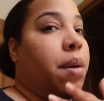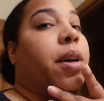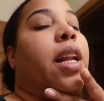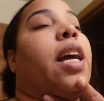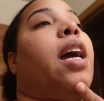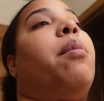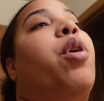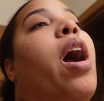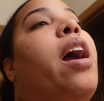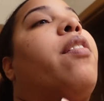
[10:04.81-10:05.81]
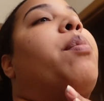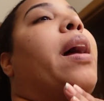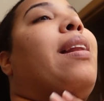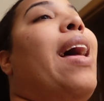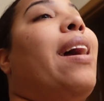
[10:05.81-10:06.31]
Getting an MRI of
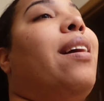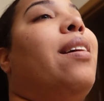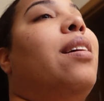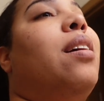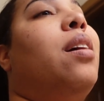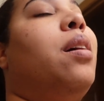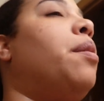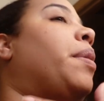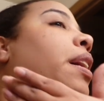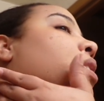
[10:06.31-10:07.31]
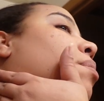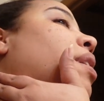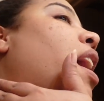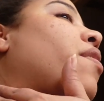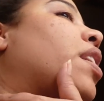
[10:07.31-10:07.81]
my neck because I've
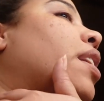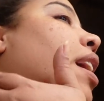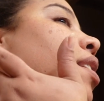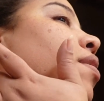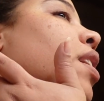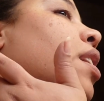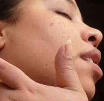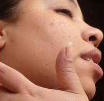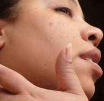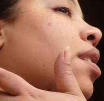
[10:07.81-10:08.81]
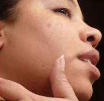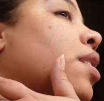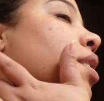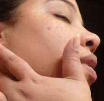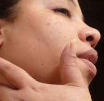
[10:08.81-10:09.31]
been having a lot of
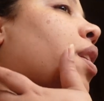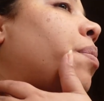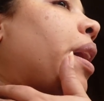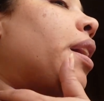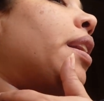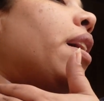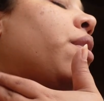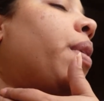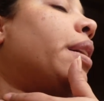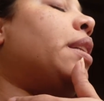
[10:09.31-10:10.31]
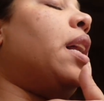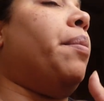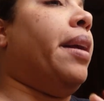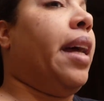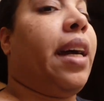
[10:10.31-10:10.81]
severe pain down the right side
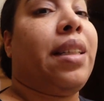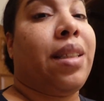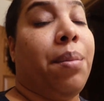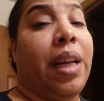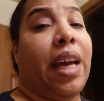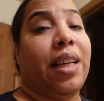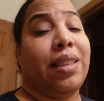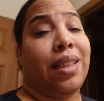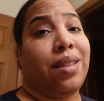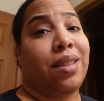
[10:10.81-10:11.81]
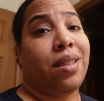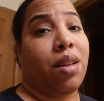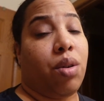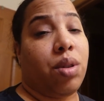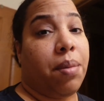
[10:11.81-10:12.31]
of my neck. Some days it's
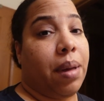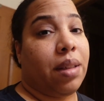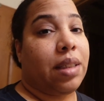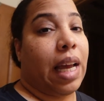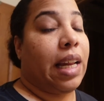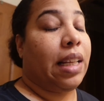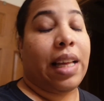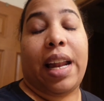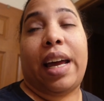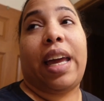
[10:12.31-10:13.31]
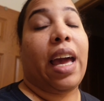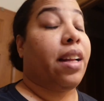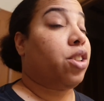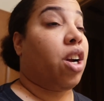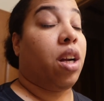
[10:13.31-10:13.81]
so debilitating that I
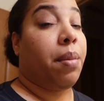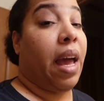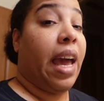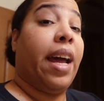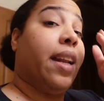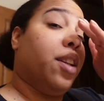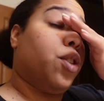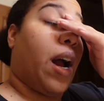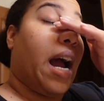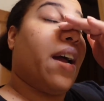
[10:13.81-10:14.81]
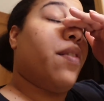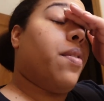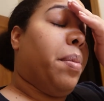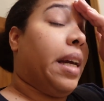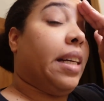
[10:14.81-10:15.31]
can't turn my head and
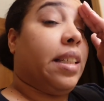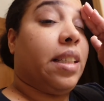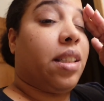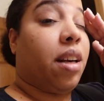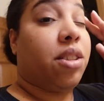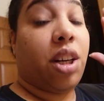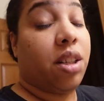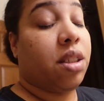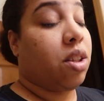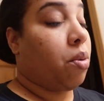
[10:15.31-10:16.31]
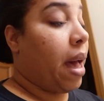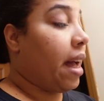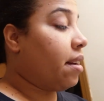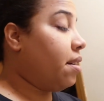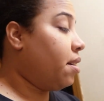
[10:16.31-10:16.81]
drive because it starts hurting so bad.